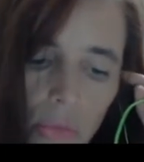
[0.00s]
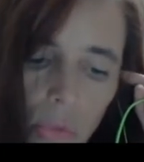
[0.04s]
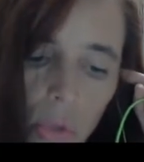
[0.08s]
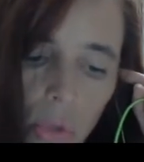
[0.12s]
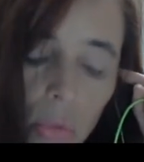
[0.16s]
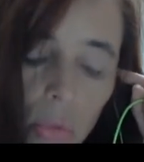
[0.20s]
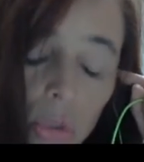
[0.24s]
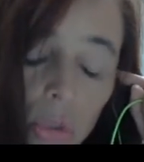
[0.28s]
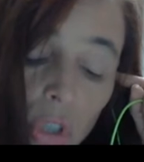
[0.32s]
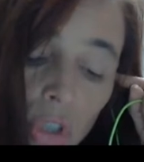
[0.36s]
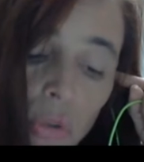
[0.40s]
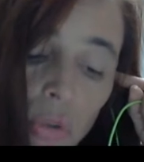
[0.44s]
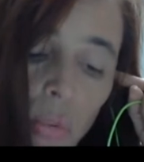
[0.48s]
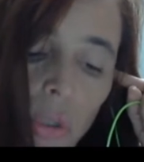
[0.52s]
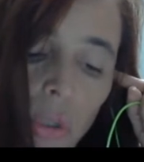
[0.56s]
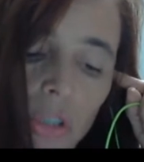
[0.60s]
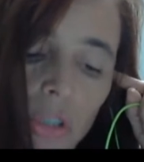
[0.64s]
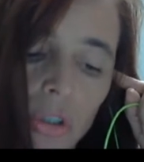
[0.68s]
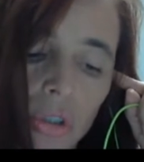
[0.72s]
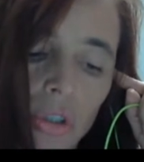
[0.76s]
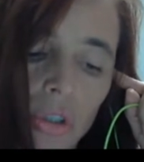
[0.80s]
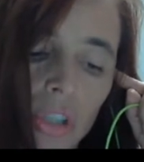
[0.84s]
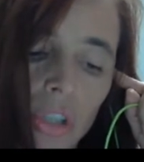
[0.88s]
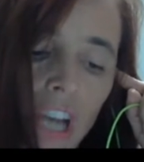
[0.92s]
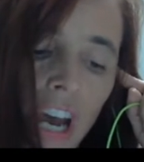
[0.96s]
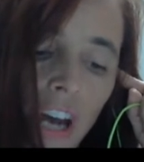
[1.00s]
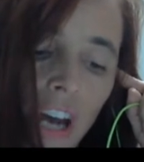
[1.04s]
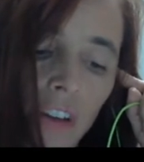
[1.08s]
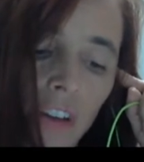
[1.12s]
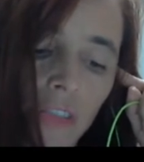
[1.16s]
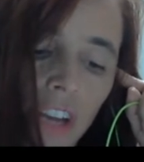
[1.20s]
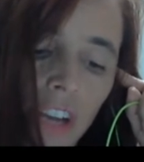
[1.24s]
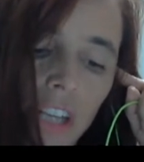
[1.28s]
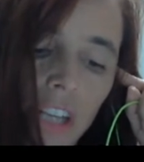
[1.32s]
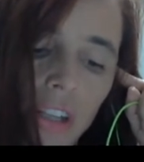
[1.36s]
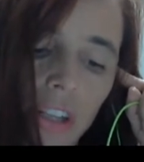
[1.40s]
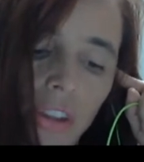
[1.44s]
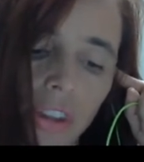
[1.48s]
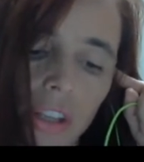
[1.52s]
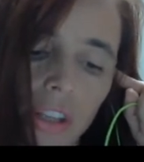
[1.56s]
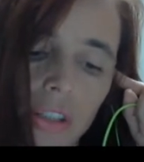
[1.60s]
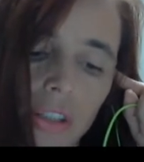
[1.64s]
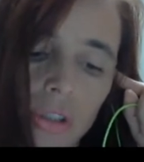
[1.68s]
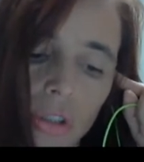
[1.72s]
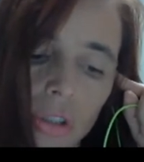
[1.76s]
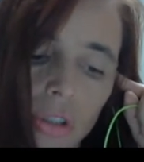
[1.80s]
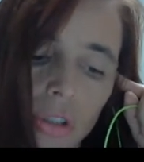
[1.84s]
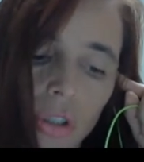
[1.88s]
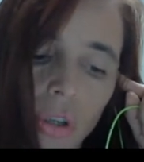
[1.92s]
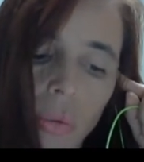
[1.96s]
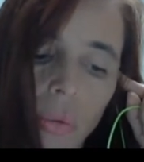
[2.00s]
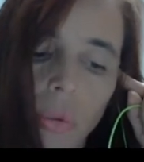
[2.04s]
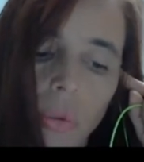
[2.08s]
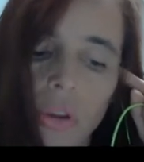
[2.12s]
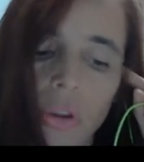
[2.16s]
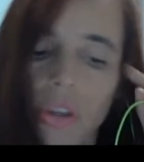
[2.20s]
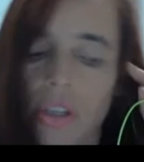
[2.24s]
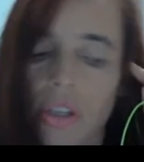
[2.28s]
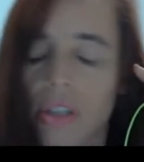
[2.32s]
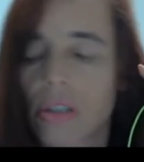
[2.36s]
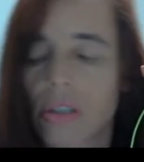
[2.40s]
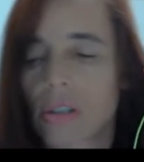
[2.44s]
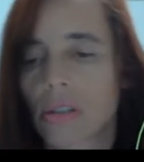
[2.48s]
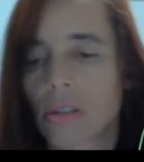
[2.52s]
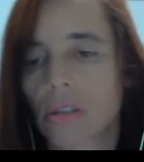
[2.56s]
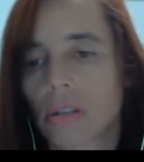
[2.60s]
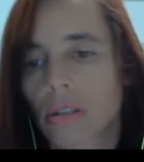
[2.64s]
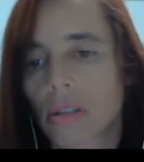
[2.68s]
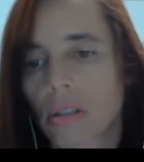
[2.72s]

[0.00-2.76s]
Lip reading: don't want to have anything to do with it.